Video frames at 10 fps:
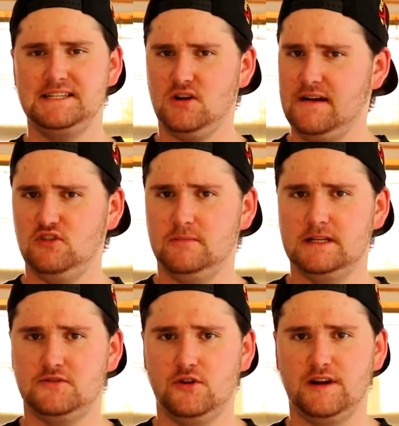still have a little bit
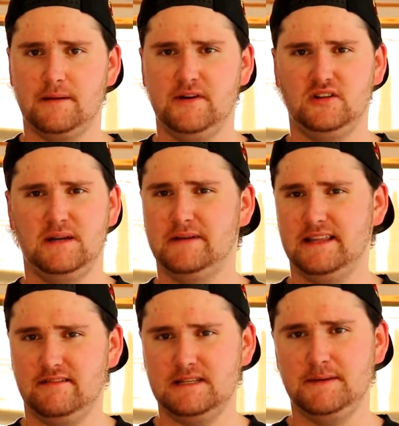of scootering ability,
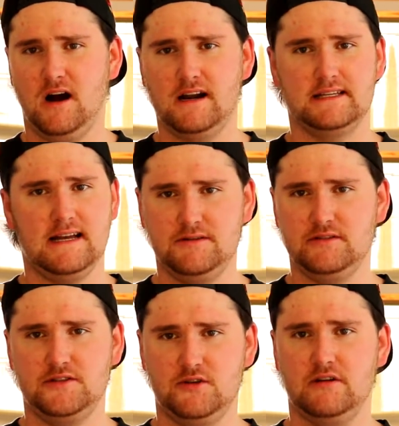but let's be honest, I was
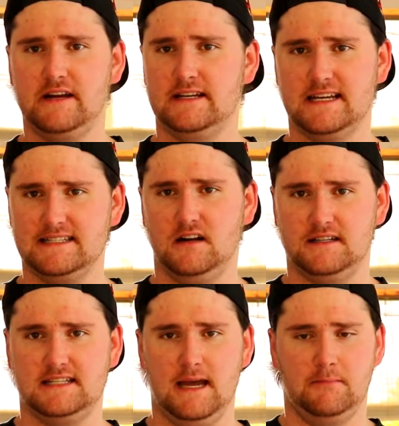only scootering because I sucked
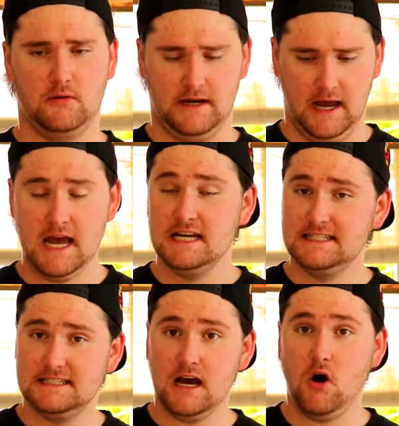at skateboarding.
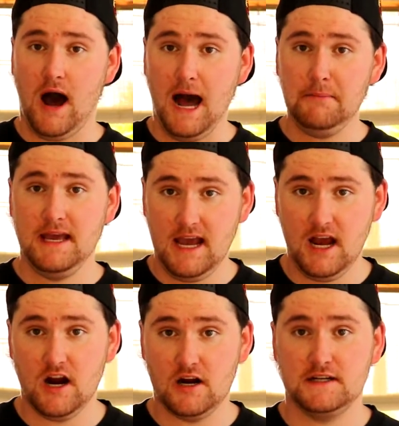So I'm
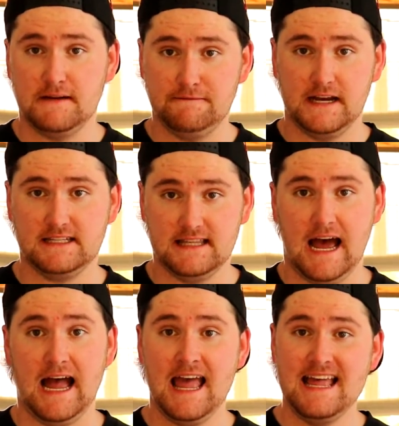here to fix
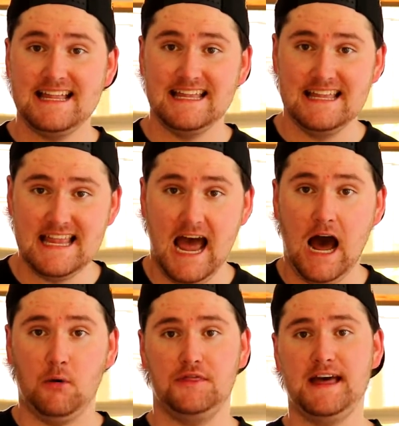that.
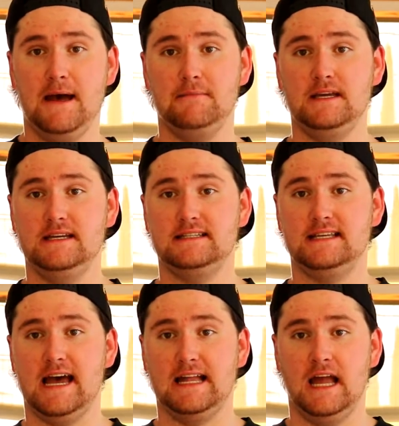Now, with that being
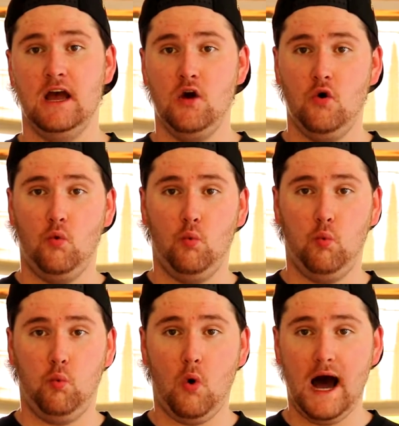said,
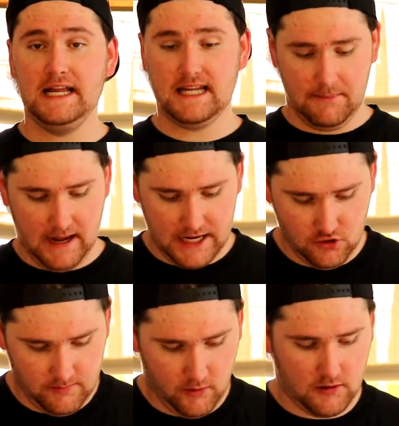why did I buy a
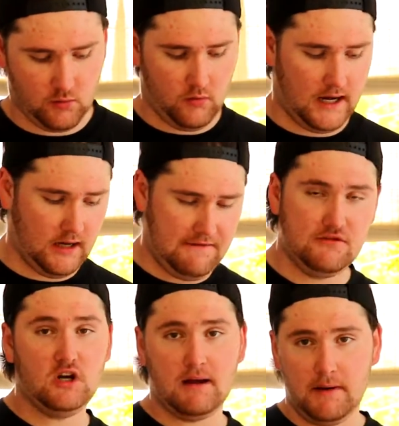new board? Well, if
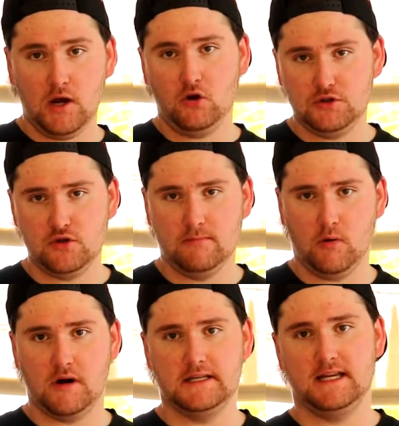you look at my old 2
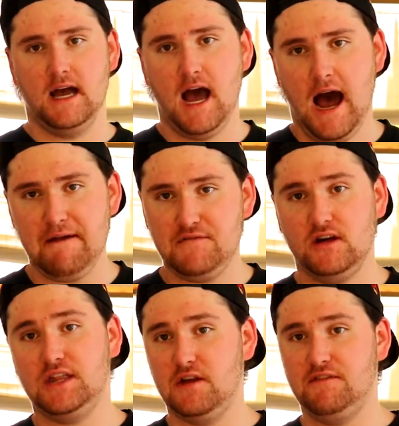boards, I feel
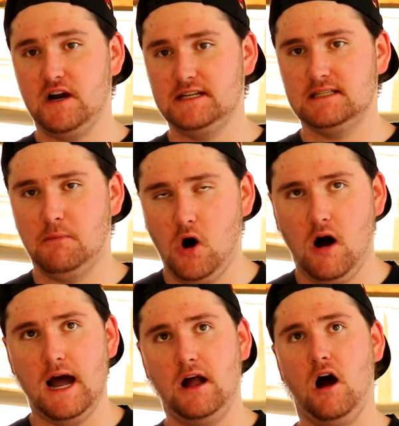like they're very
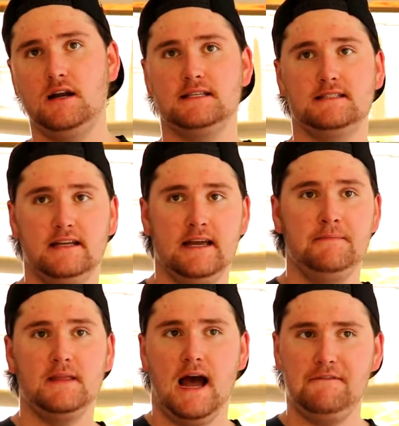small, and honestly,
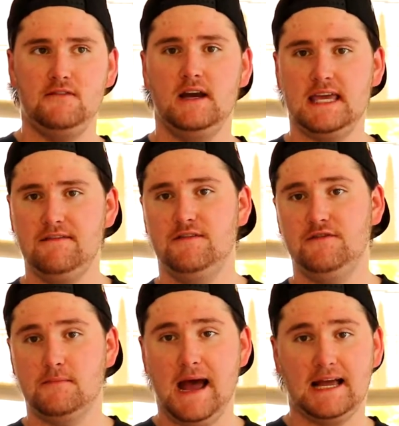I feel like even
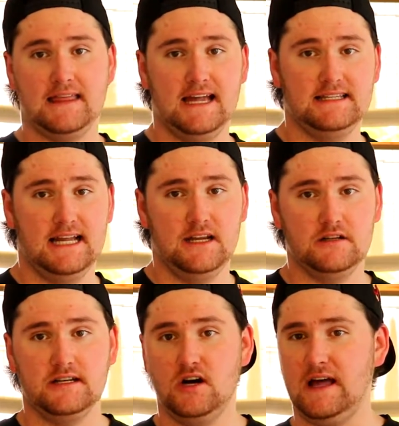from back then, 10
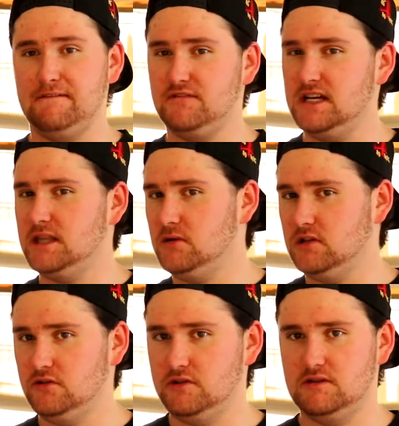years ago, I feel like they're a
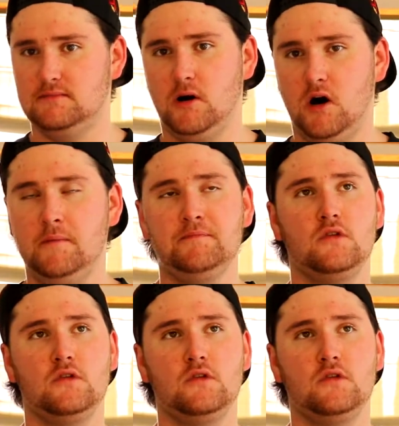little too small.